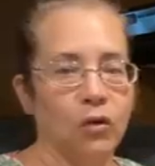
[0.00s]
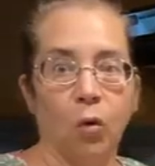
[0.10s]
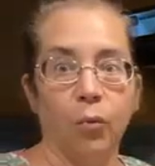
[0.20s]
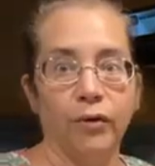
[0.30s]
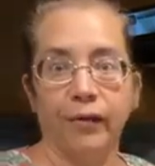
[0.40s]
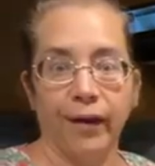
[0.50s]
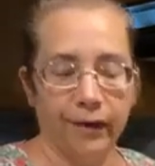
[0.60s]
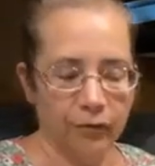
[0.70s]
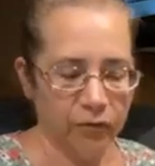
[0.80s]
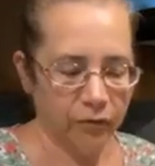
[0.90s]
Don't put your
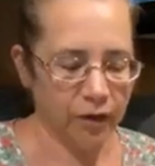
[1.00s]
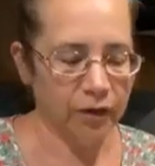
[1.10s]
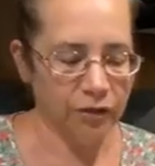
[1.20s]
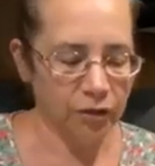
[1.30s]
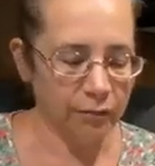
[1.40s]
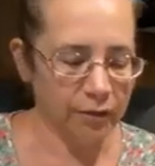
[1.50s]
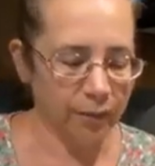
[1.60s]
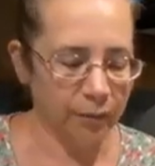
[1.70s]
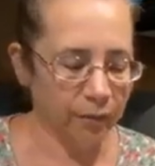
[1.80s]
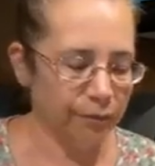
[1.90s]
hand over it because you will
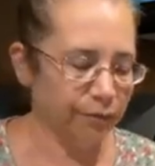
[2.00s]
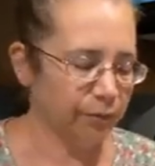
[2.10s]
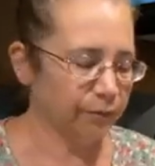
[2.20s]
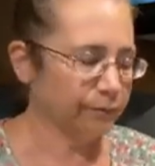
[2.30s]
get burned.